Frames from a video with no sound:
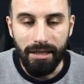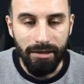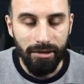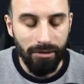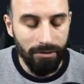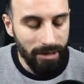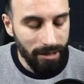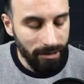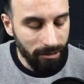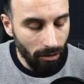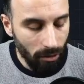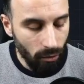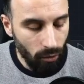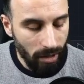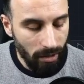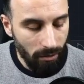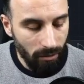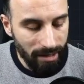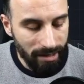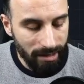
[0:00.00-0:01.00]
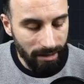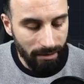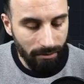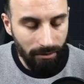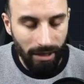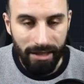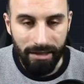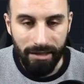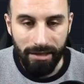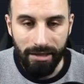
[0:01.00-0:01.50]
So this long wick
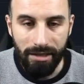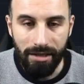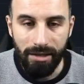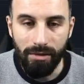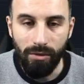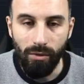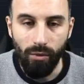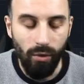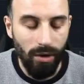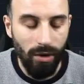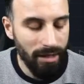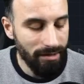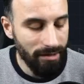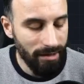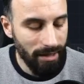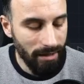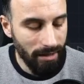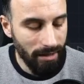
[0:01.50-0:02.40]
right here was